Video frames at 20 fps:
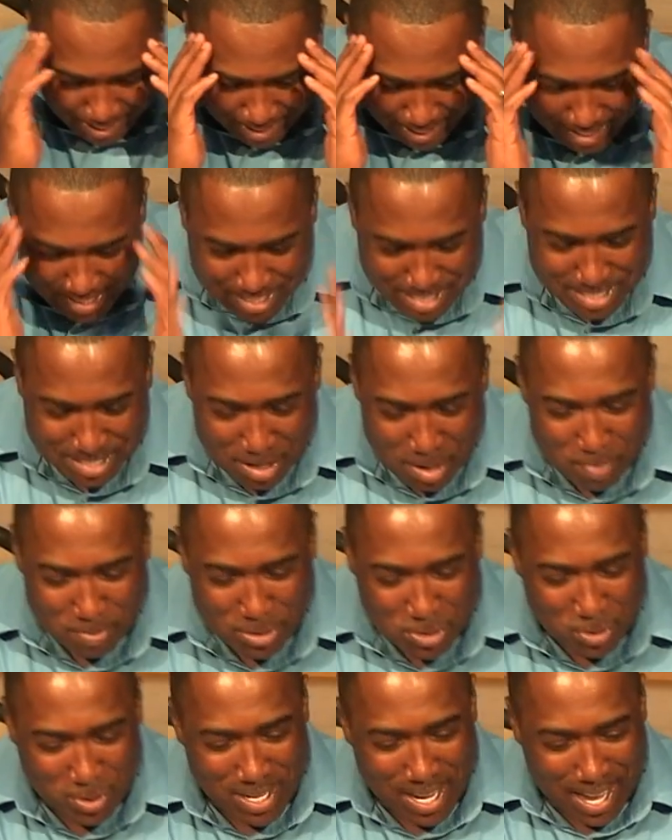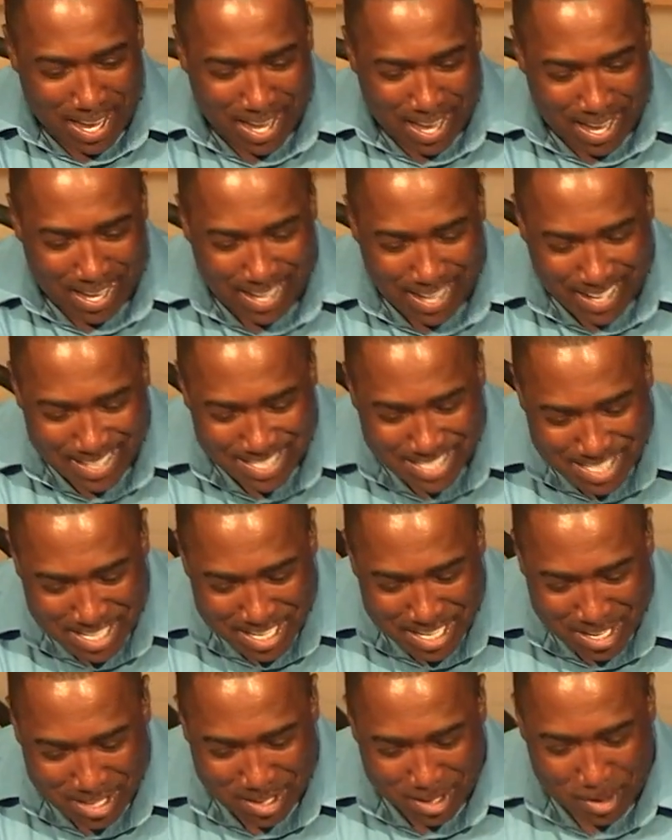That's this imagery I
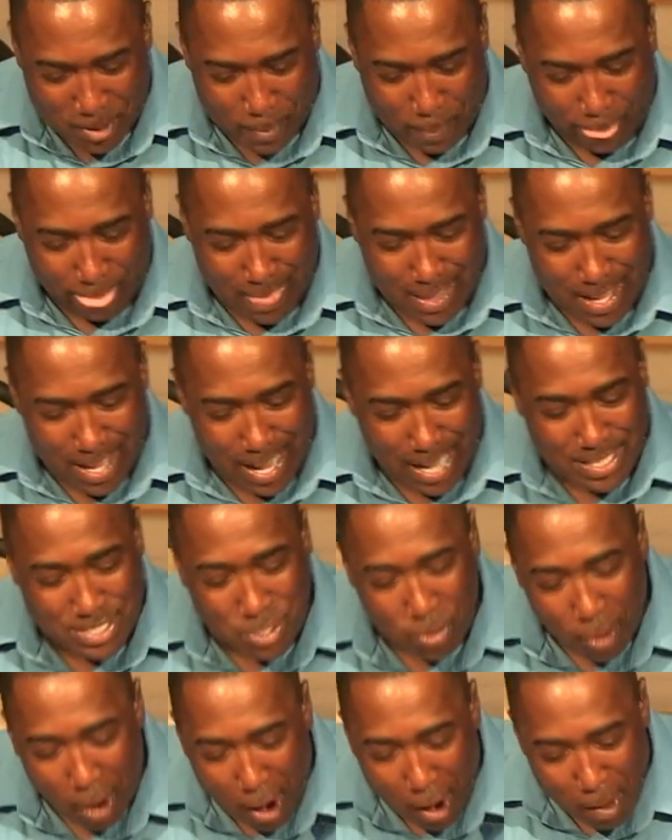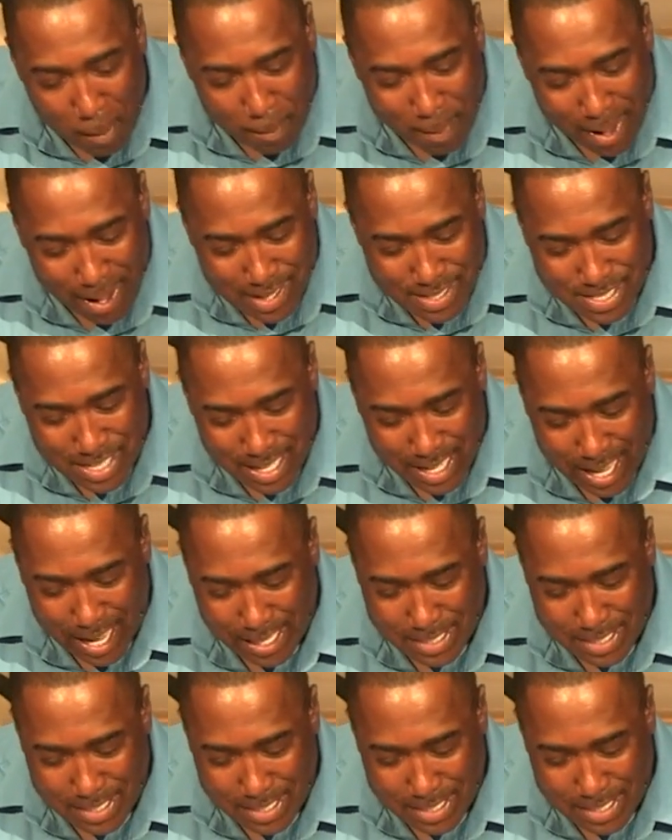see here. And so our mindset